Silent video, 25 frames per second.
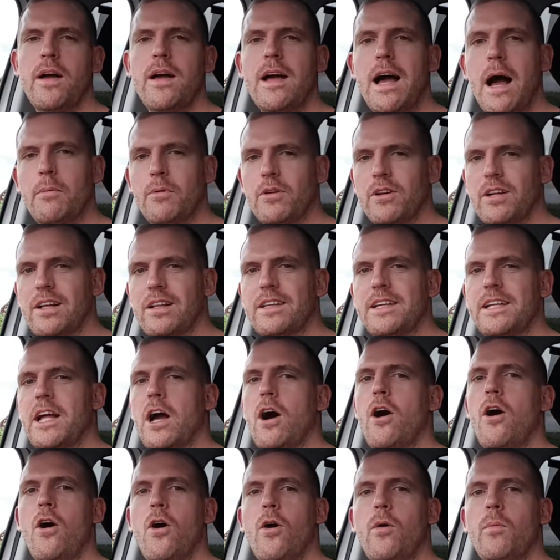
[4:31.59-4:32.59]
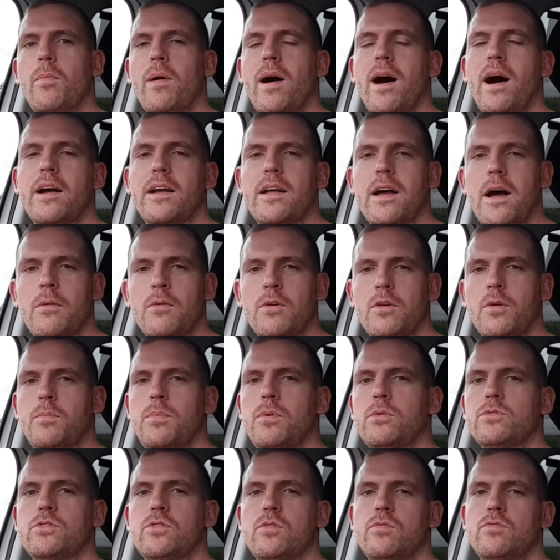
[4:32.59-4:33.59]
I'm going to clean it all back, I'm going to
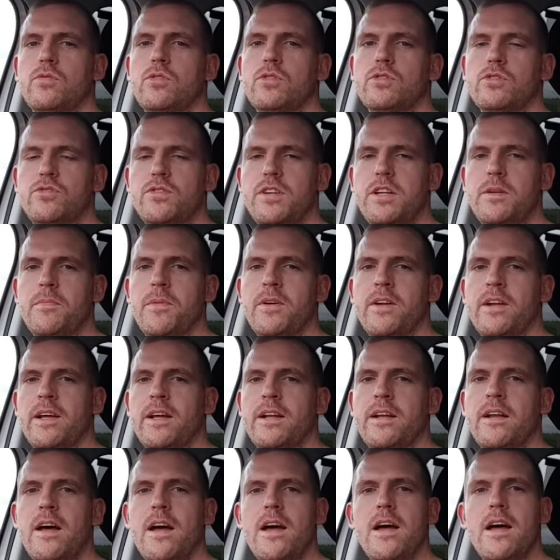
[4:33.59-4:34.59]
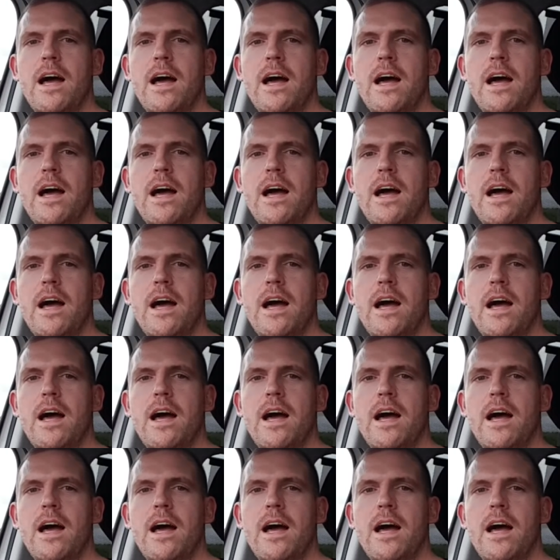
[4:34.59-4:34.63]
put some rust treatment in,